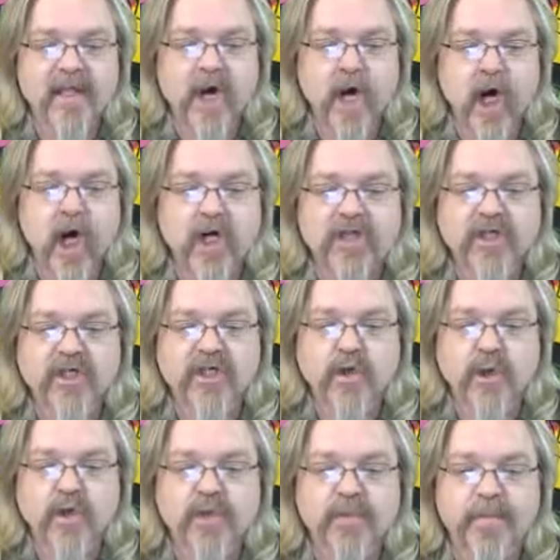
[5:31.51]
the harshest
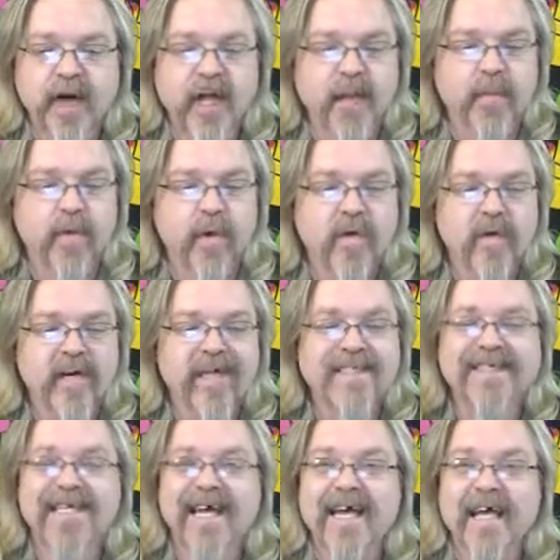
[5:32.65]
cold spell in more than a
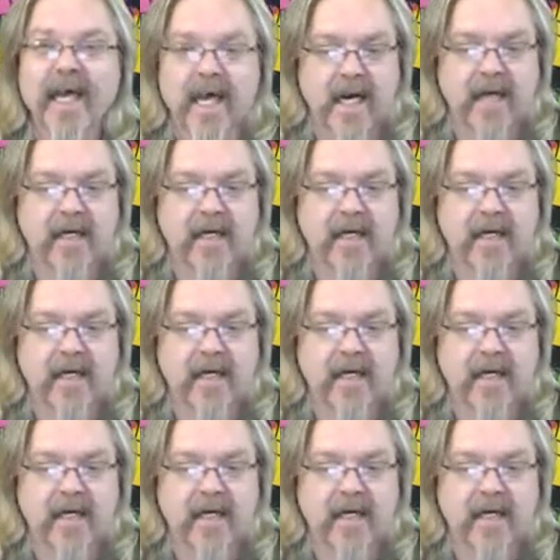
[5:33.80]
decade.